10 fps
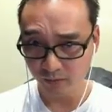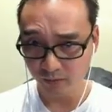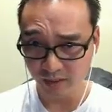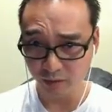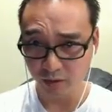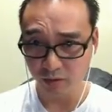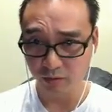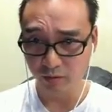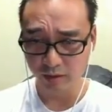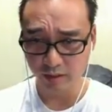and then we could
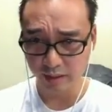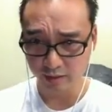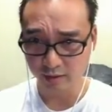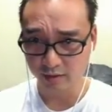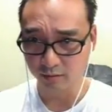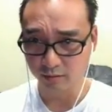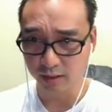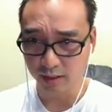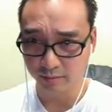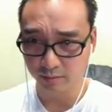do the next 3
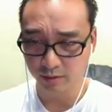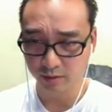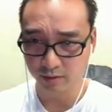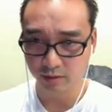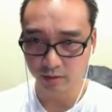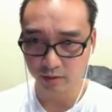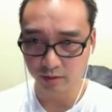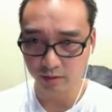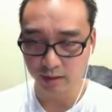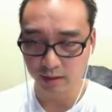times, you know,
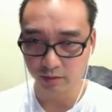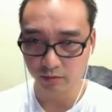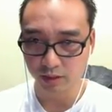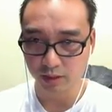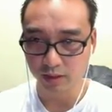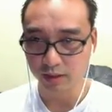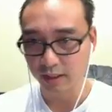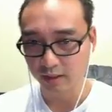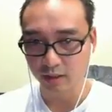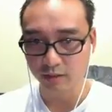3 times a week on the
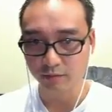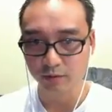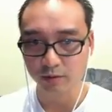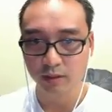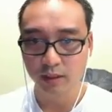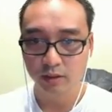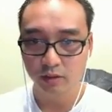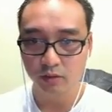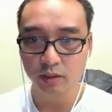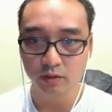next offer,
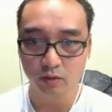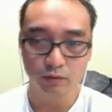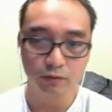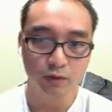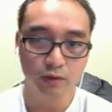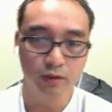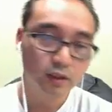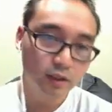so on and so forth.